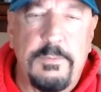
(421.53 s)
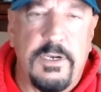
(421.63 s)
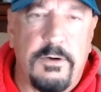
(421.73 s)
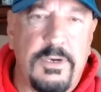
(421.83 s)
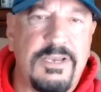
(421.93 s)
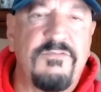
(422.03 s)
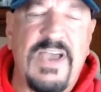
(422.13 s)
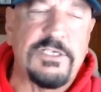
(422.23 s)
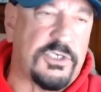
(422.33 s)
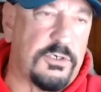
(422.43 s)
their
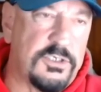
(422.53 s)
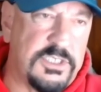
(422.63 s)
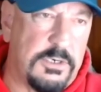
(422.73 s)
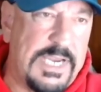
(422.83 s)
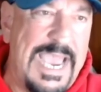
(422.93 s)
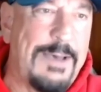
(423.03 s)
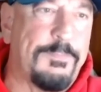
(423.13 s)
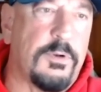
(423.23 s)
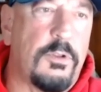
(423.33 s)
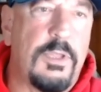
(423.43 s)
investors, their
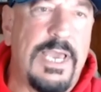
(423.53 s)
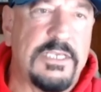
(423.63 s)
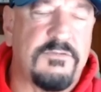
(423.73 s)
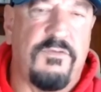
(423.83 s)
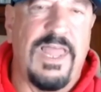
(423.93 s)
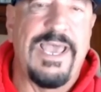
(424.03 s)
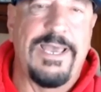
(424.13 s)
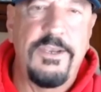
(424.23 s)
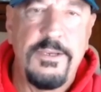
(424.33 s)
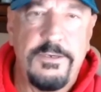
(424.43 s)
capital has
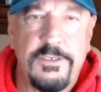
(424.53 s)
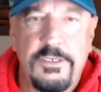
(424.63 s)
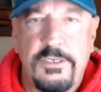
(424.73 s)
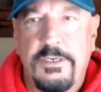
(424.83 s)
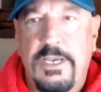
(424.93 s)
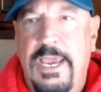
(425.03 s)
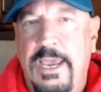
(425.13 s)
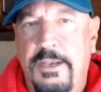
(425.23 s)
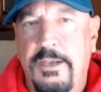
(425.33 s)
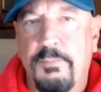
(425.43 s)
fled,
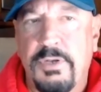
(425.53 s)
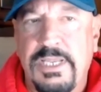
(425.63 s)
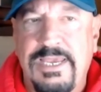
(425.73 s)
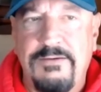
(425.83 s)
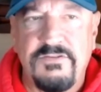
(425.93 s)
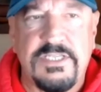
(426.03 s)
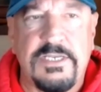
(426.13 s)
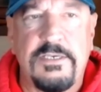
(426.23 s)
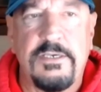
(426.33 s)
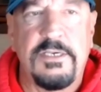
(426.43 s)
and believes
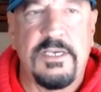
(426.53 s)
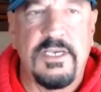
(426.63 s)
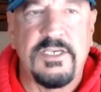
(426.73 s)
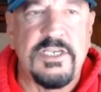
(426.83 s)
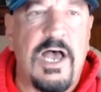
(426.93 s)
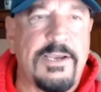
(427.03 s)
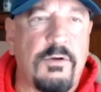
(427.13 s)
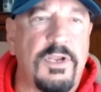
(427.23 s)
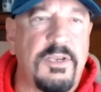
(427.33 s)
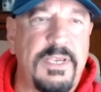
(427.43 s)
that it is not
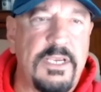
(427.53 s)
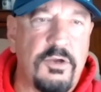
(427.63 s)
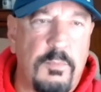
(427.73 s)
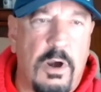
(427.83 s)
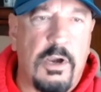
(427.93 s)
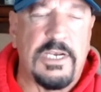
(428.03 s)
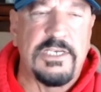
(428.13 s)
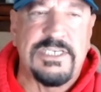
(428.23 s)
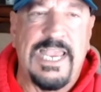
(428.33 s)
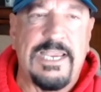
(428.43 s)
going to be a good market
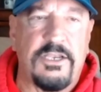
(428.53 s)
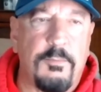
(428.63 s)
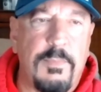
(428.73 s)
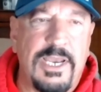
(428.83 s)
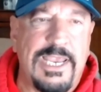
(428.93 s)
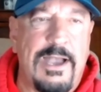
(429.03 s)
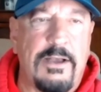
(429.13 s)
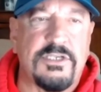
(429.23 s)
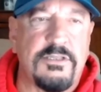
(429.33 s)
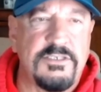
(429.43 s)
has taken their money
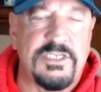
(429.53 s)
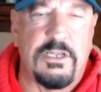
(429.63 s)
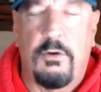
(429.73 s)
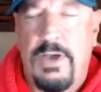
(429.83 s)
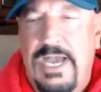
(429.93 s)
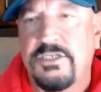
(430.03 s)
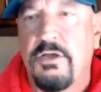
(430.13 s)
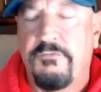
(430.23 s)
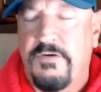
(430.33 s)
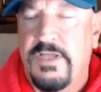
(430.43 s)
out so that Zillow has
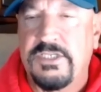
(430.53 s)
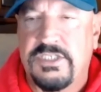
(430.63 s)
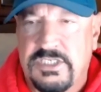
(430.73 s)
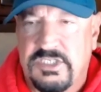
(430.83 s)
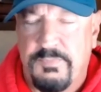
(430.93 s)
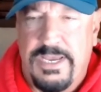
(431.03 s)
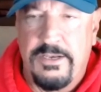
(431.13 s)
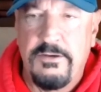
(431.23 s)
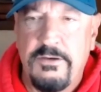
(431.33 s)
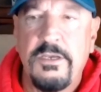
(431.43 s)
no funds to
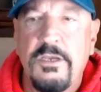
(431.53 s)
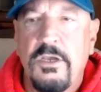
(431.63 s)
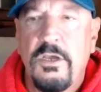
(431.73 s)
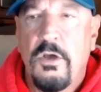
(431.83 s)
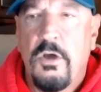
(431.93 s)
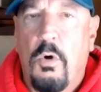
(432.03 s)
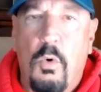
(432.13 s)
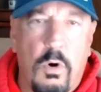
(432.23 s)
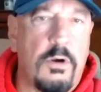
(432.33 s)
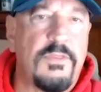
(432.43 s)
spend,
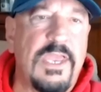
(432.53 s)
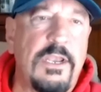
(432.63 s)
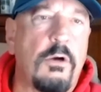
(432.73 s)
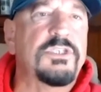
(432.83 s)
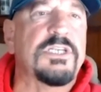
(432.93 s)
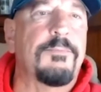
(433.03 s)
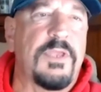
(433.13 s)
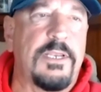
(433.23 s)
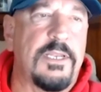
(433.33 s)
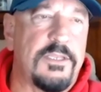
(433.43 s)
or they know
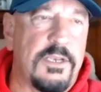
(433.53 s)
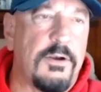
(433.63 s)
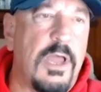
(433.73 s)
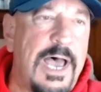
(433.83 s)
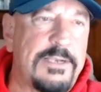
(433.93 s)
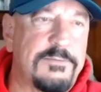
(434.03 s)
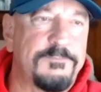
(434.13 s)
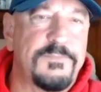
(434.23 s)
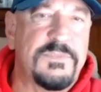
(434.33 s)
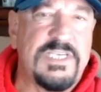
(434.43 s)
something that they're not
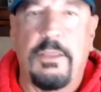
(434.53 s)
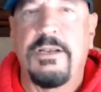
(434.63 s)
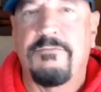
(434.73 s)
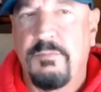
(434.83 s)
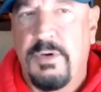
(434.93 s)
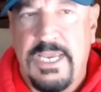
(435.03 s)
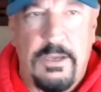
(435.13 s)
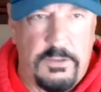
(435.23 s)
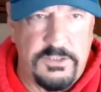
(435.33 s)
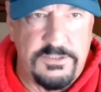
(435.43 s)
telling everybody
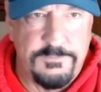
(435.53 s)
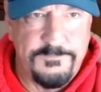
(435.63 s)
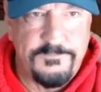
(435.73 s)
else.